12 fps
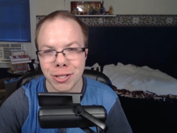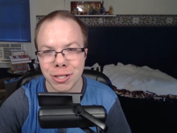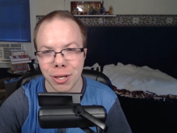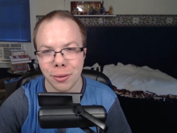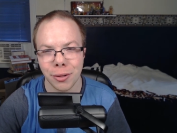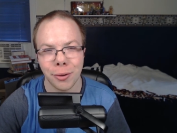
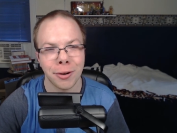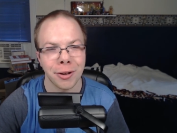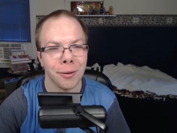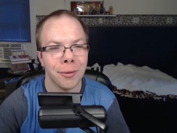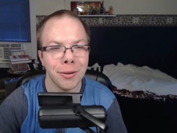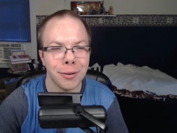show Lord
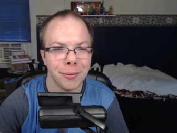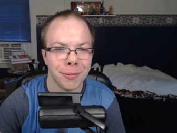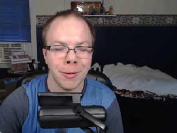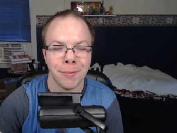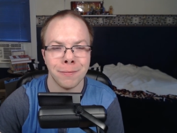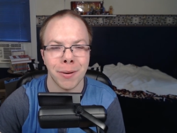Oden
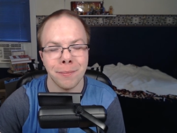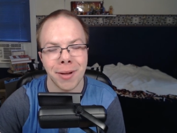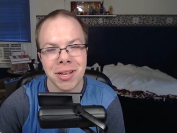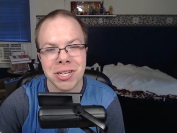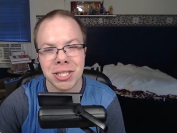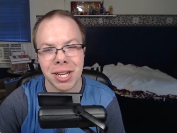but
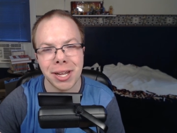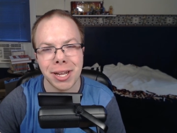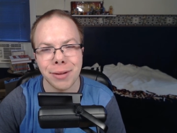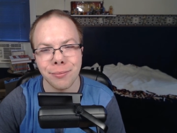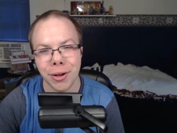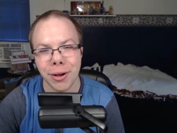my
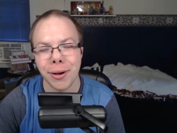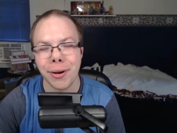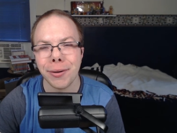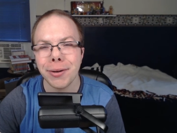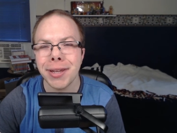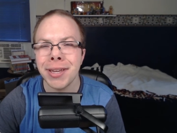shame.
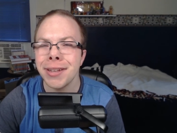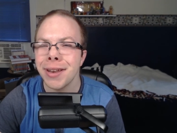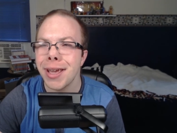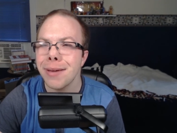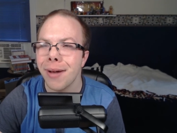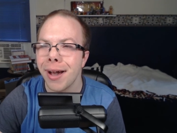Oh,
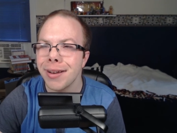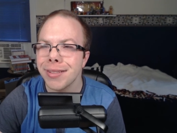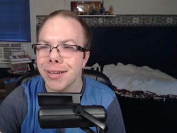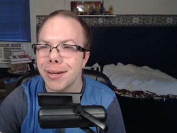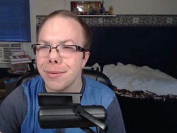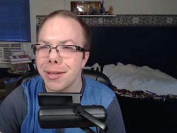Kinemon,
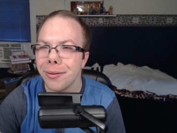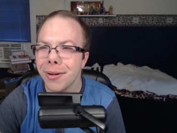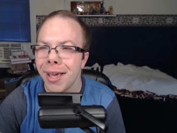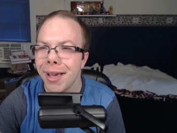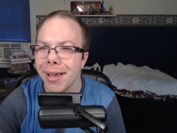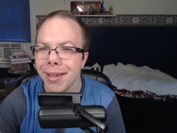it's gonna be
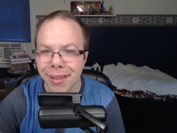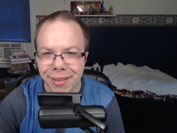okay.